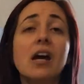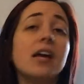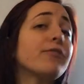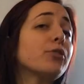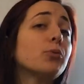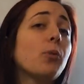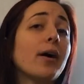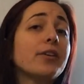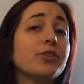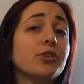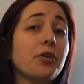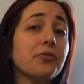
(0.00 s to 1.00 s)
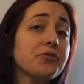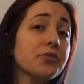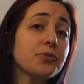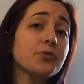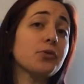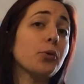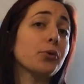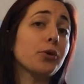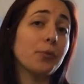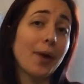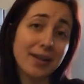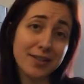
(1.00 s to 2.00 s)
If you want, you can also use an old
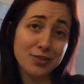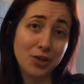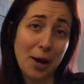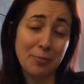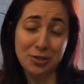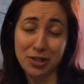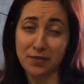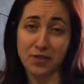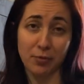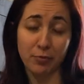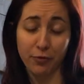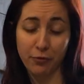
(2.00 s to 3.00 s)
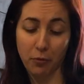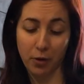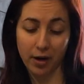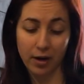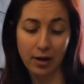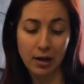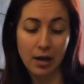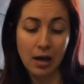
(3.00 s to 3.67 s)
karate strap, which I've done before,